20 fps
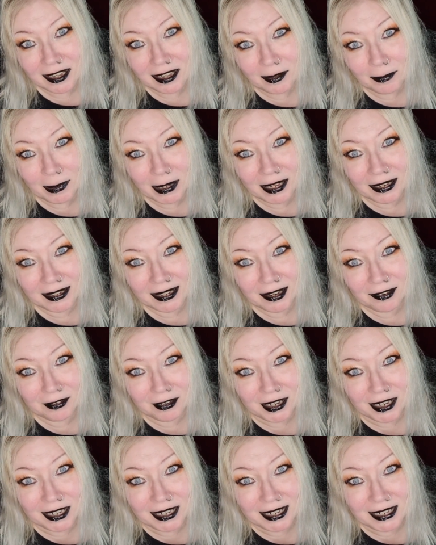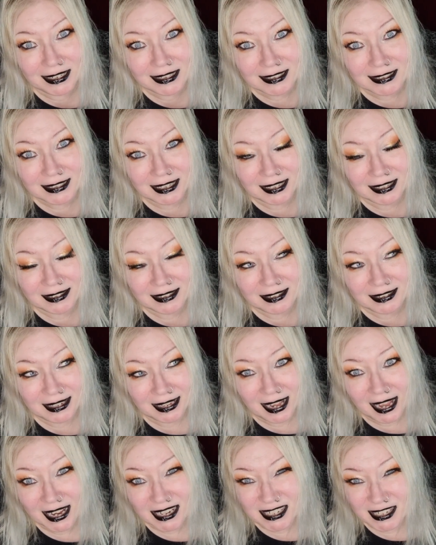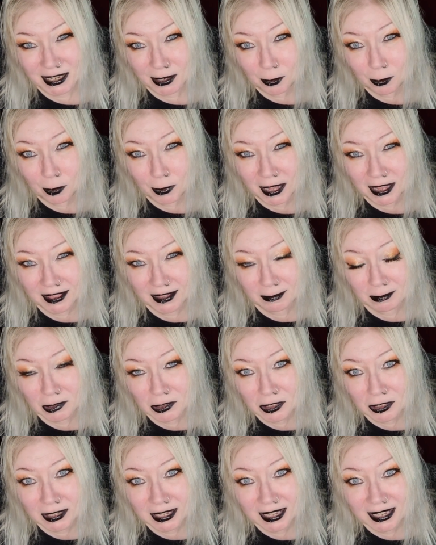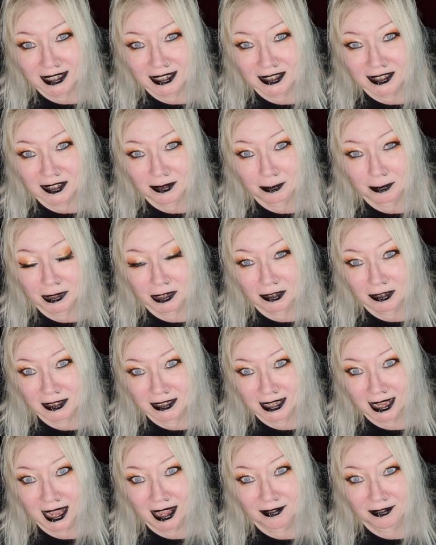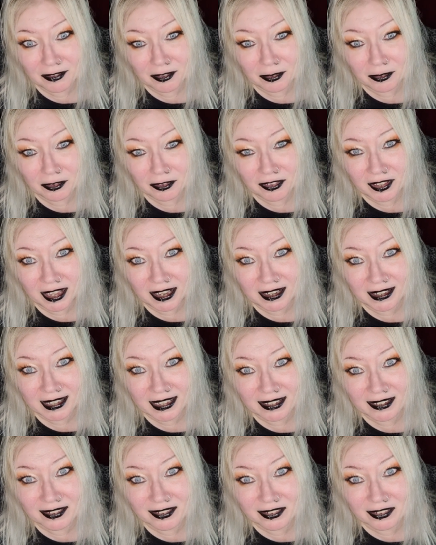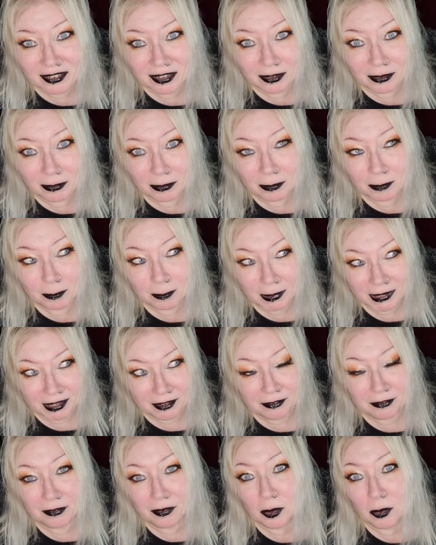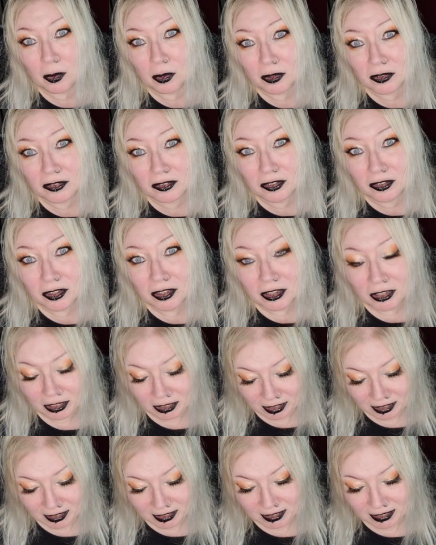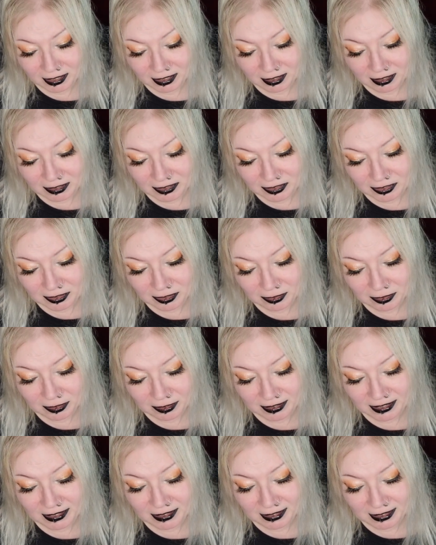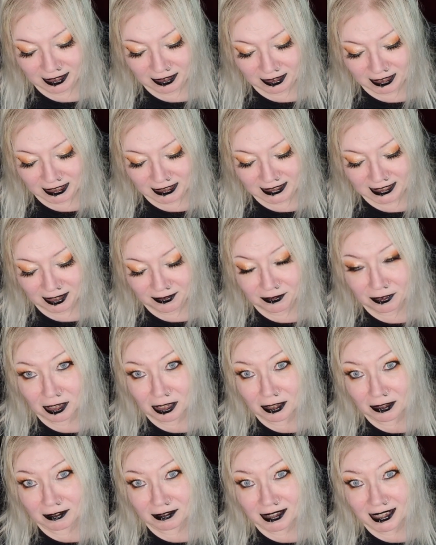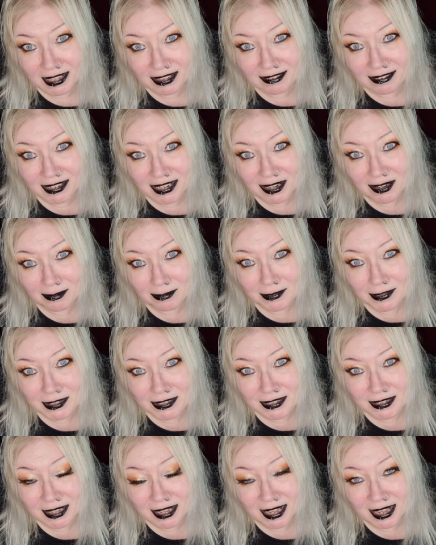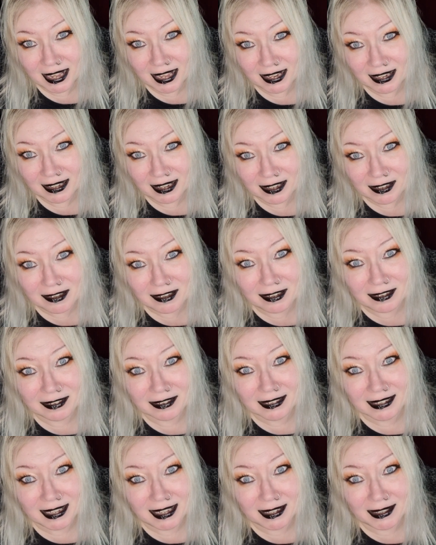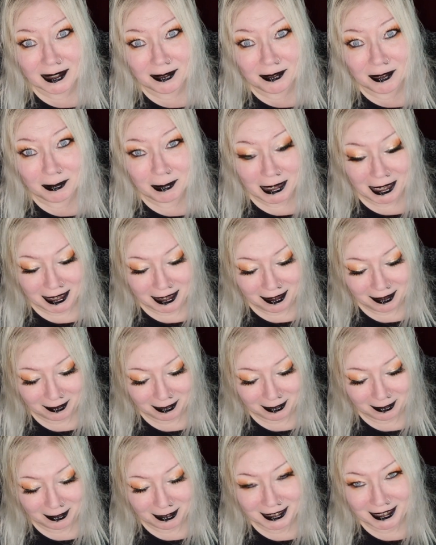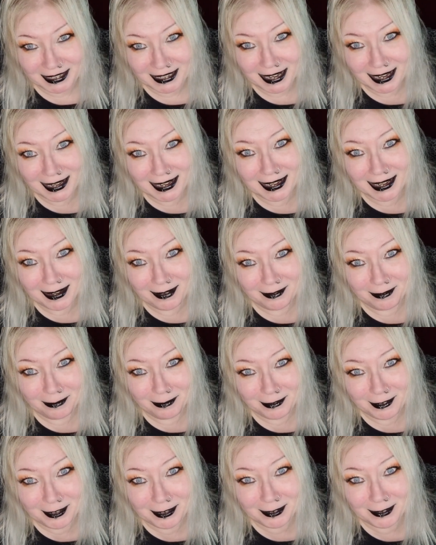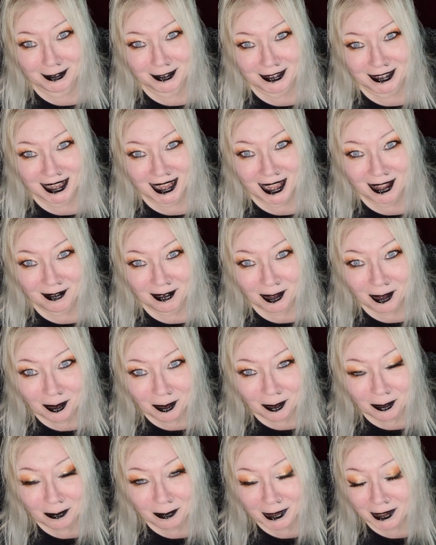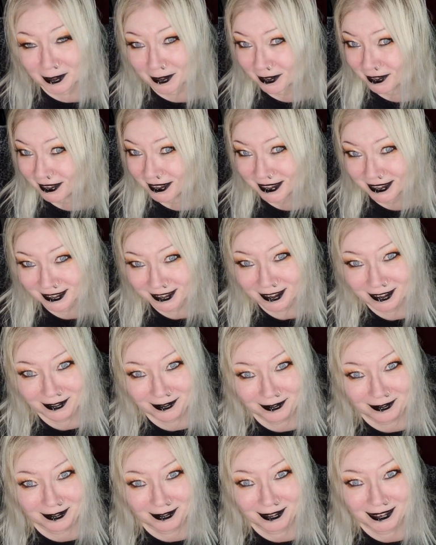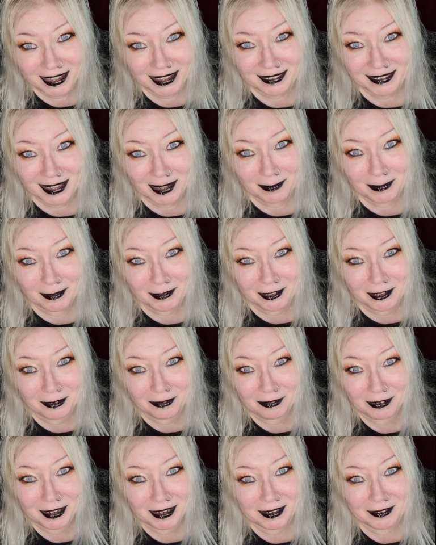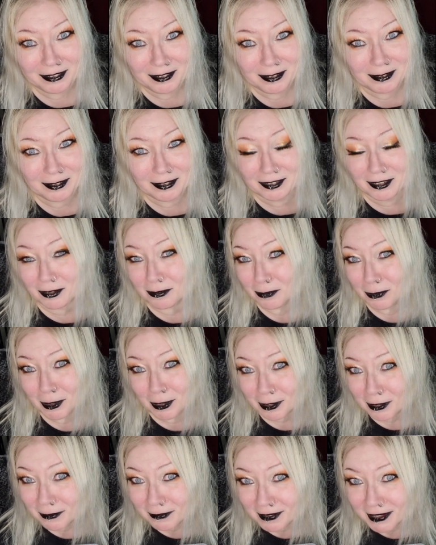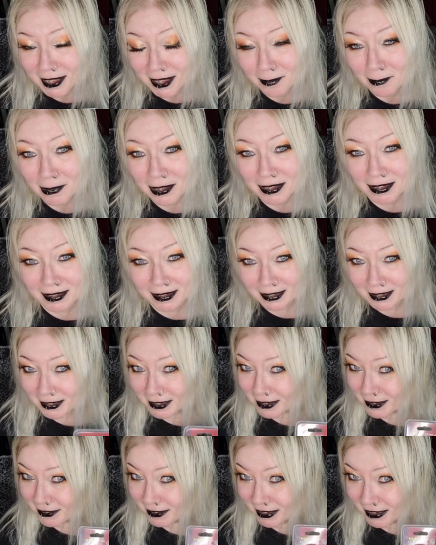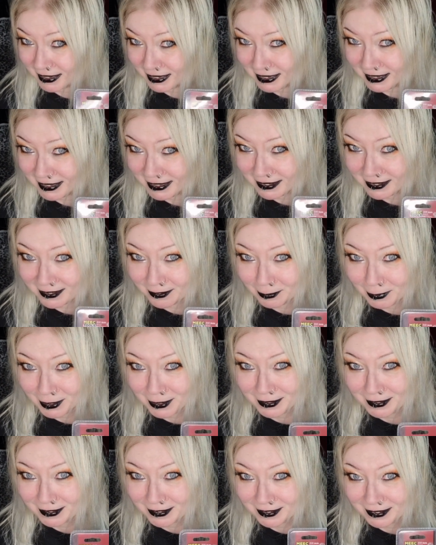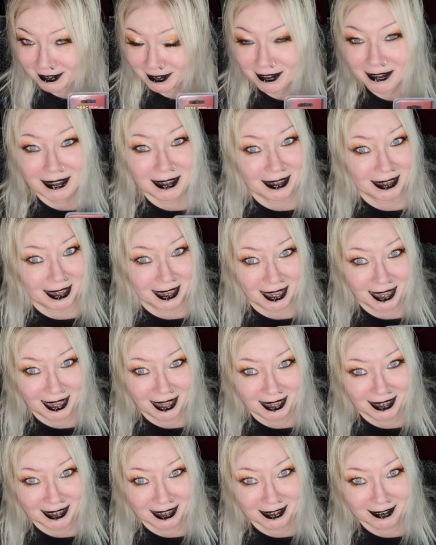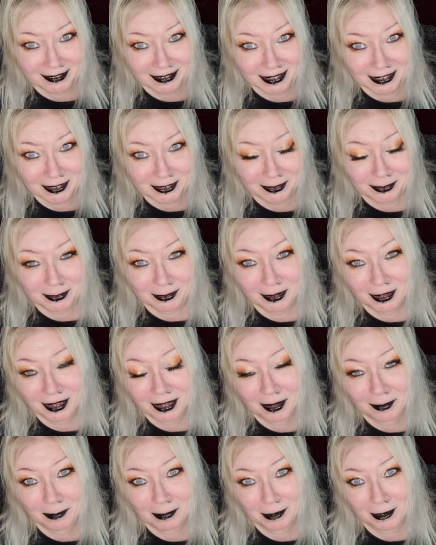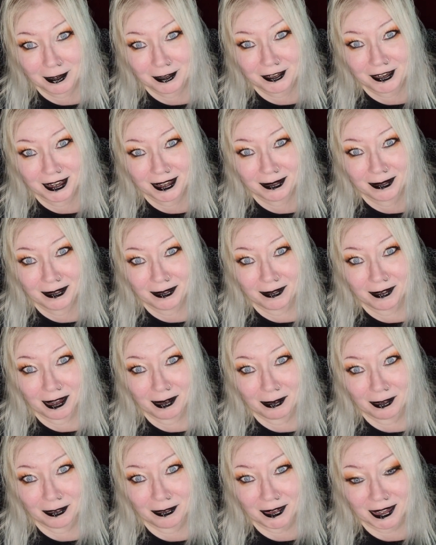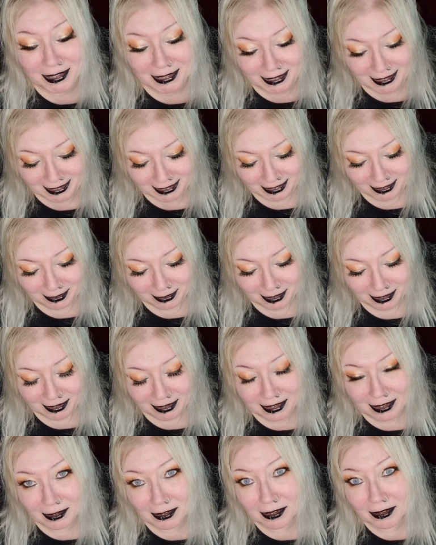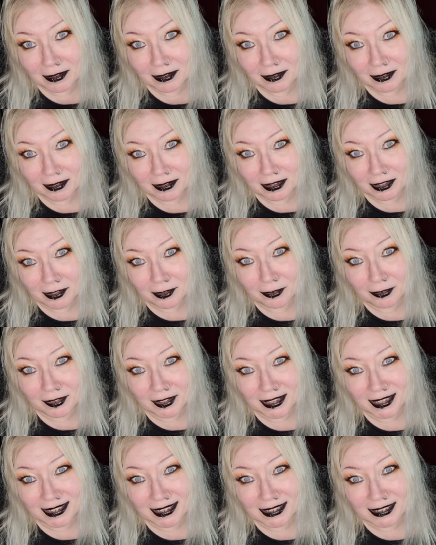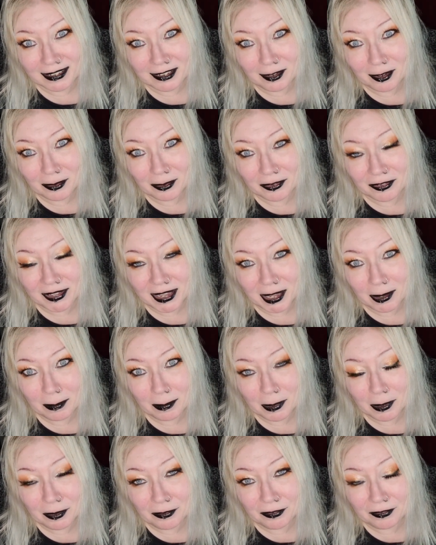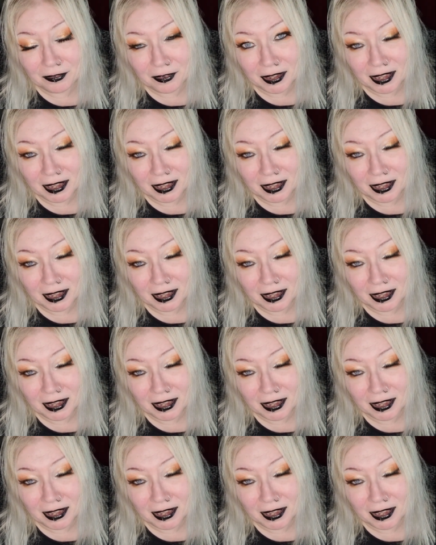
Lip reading: but I realized that they actually weld them together because they have to stand against a big force, so they're gonna stand for a lot of kilograms, and I can't cut them with my ordinary tools I have home, because it's not that type of jewelry, tools don't work on them. So I need this one. And I'm gonna do a project. I was thinking using those type of